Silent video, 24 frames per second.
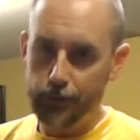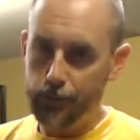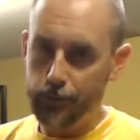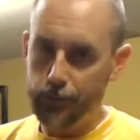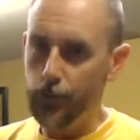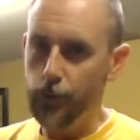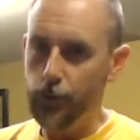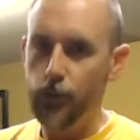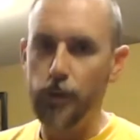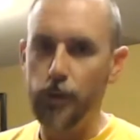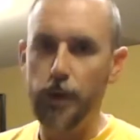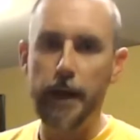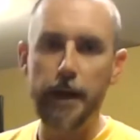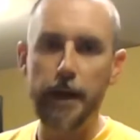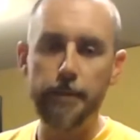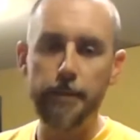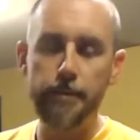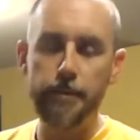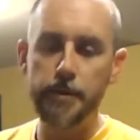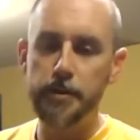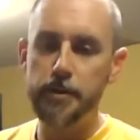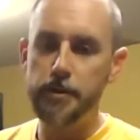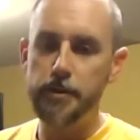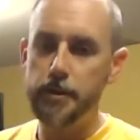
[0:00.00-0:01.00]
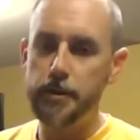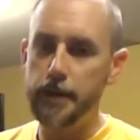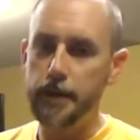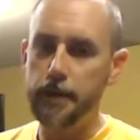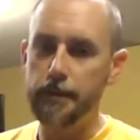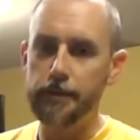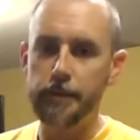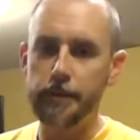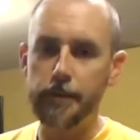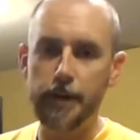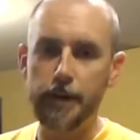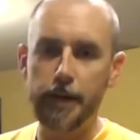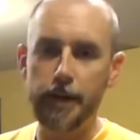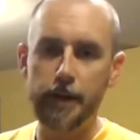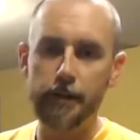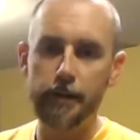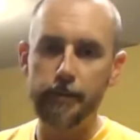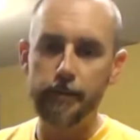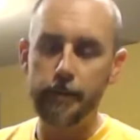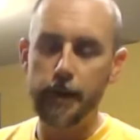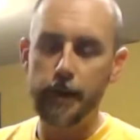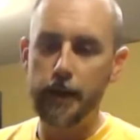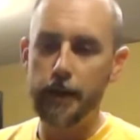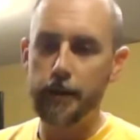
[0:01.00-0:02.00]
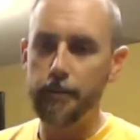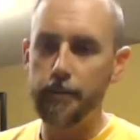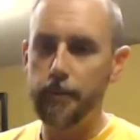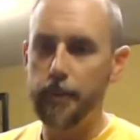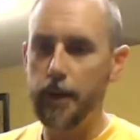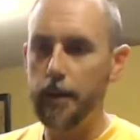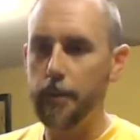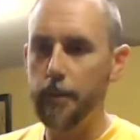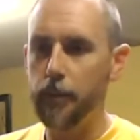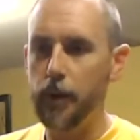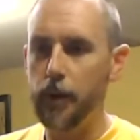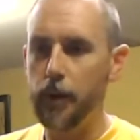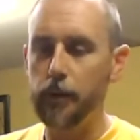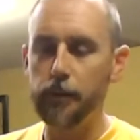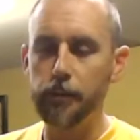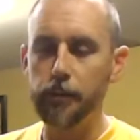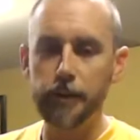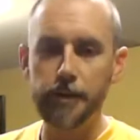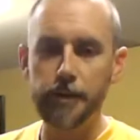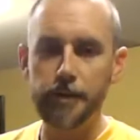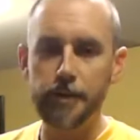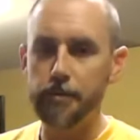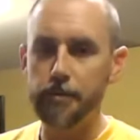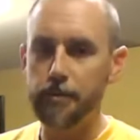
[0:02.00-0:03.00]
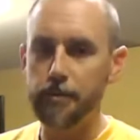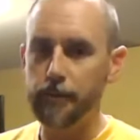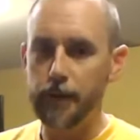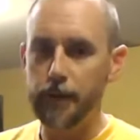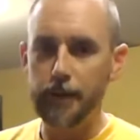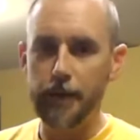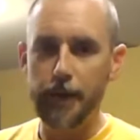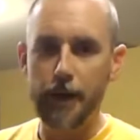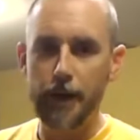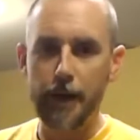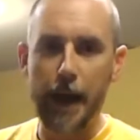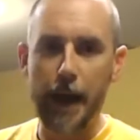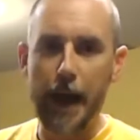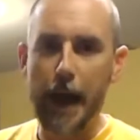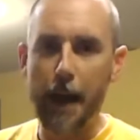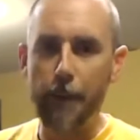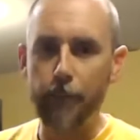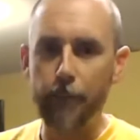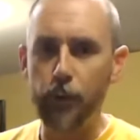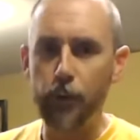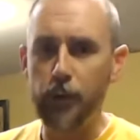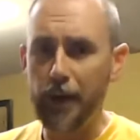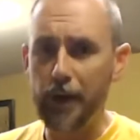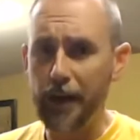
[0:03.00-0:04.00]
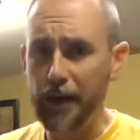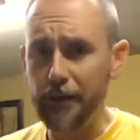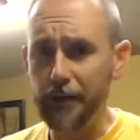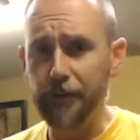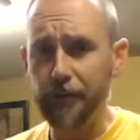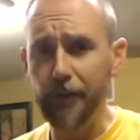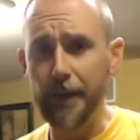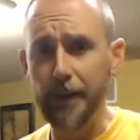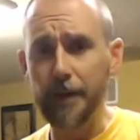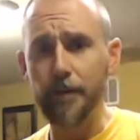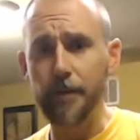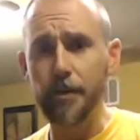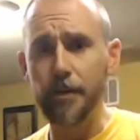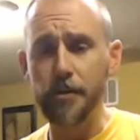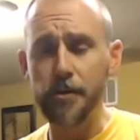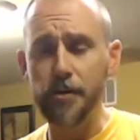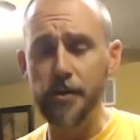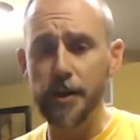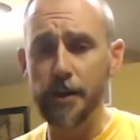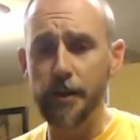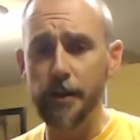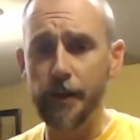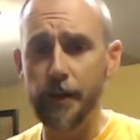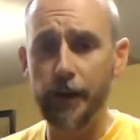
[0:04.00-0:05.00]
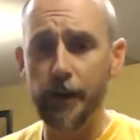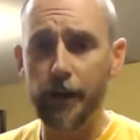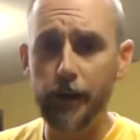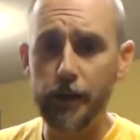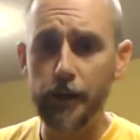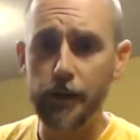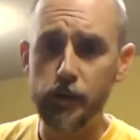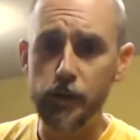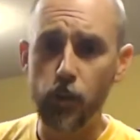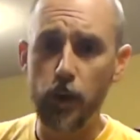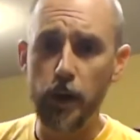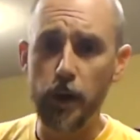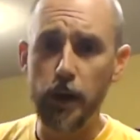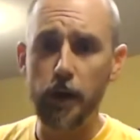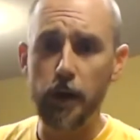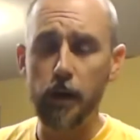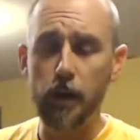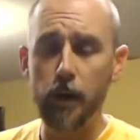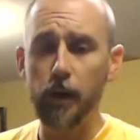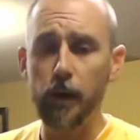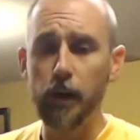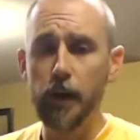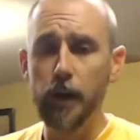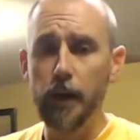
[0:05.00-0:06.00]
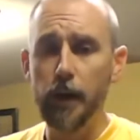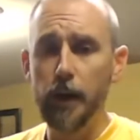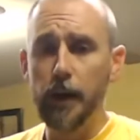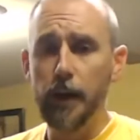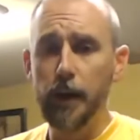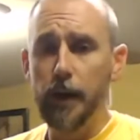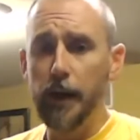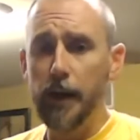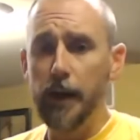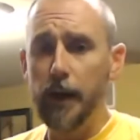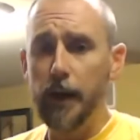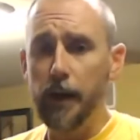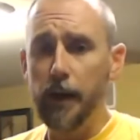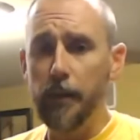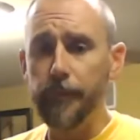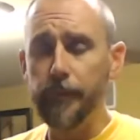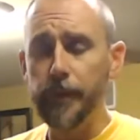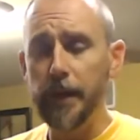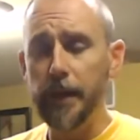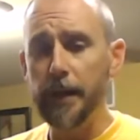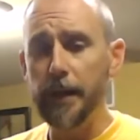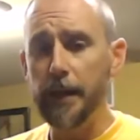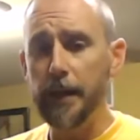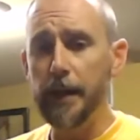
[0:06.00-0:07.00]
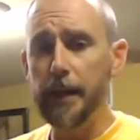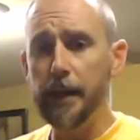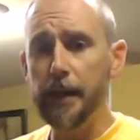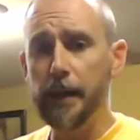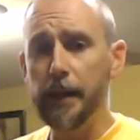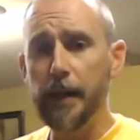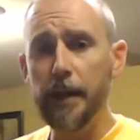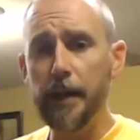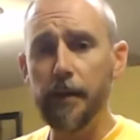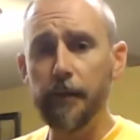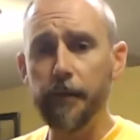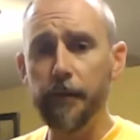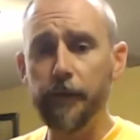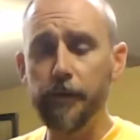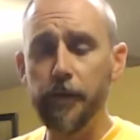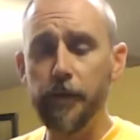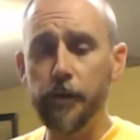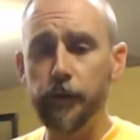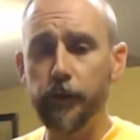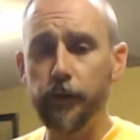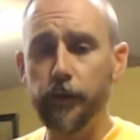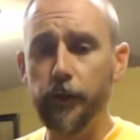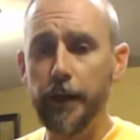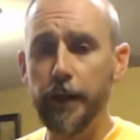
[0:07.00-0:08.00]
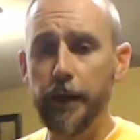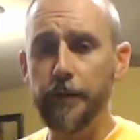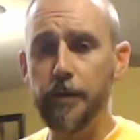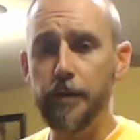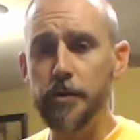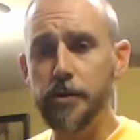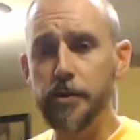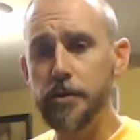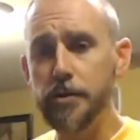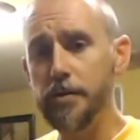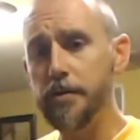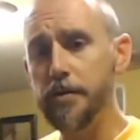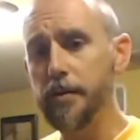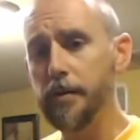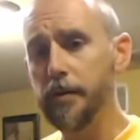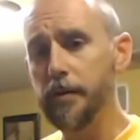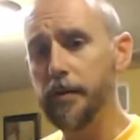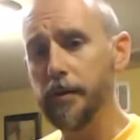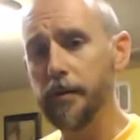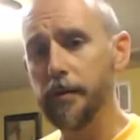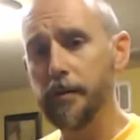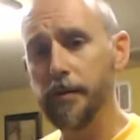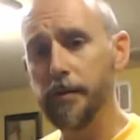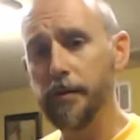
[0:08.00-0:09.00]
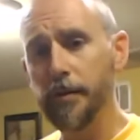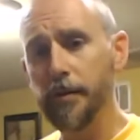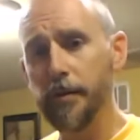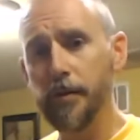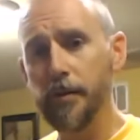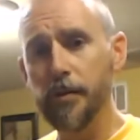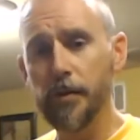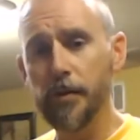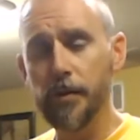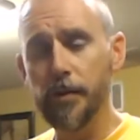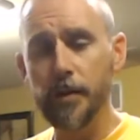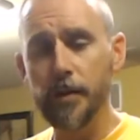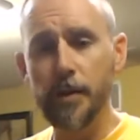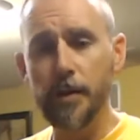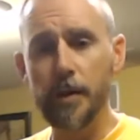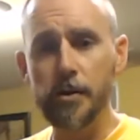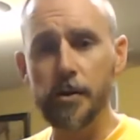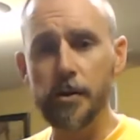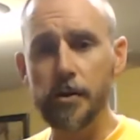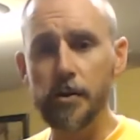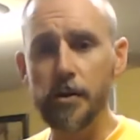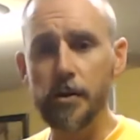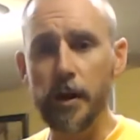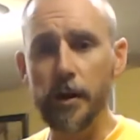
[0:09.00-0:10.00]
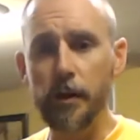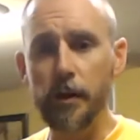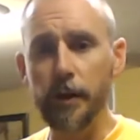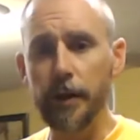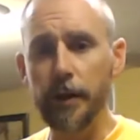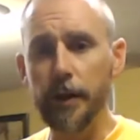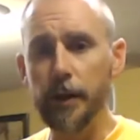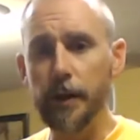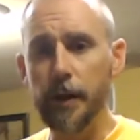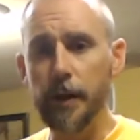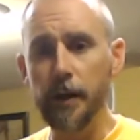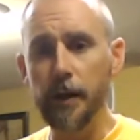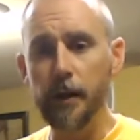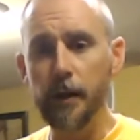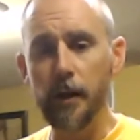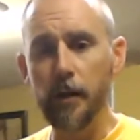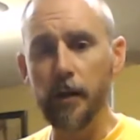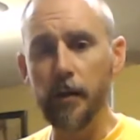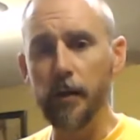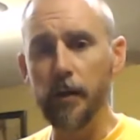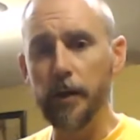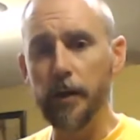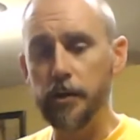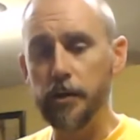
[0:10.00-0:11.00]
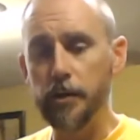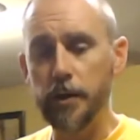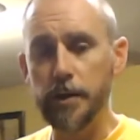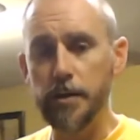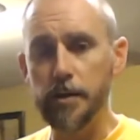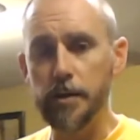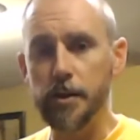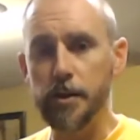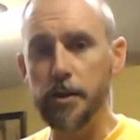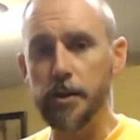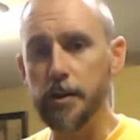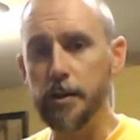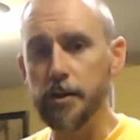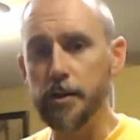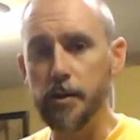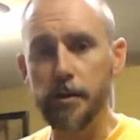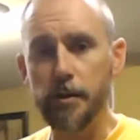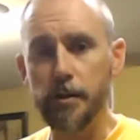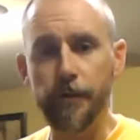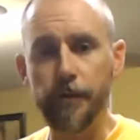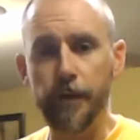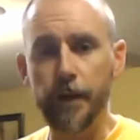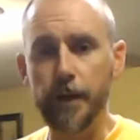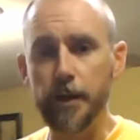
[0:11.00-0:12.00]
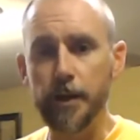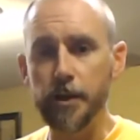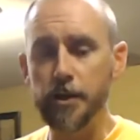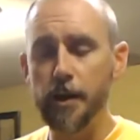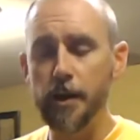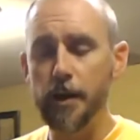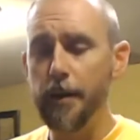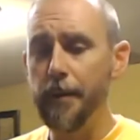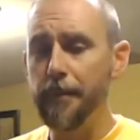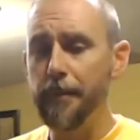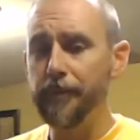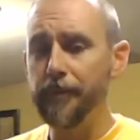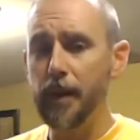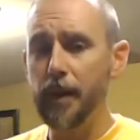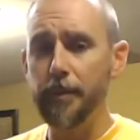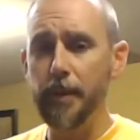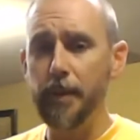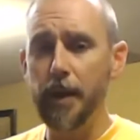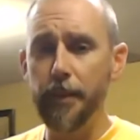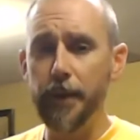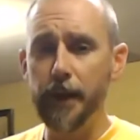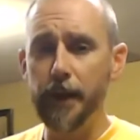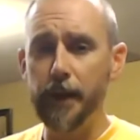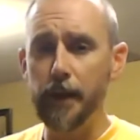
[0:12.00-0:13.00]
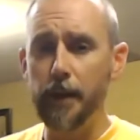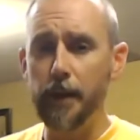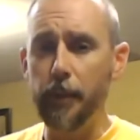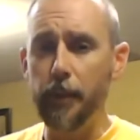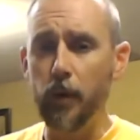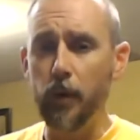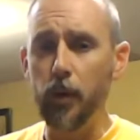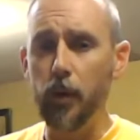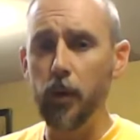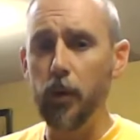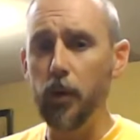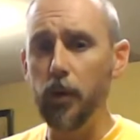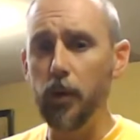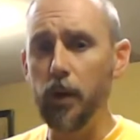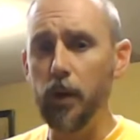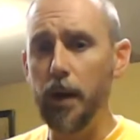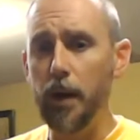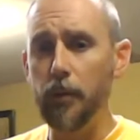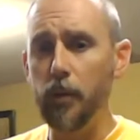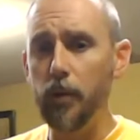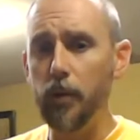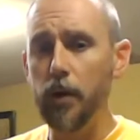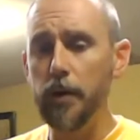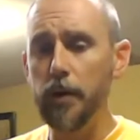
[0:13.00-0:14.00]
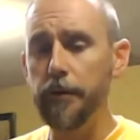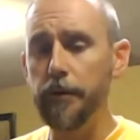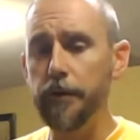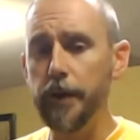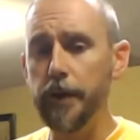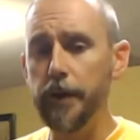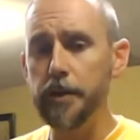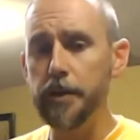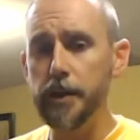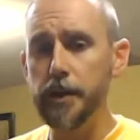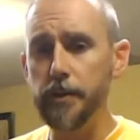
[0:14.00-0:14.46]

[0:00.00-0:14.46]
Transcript: Grapes and probably some kind of apple kind of flavors in there as well. It kind of, those flavors subtly kind of go and transition into the finish. I'm not picking up a whole lot more on the finish.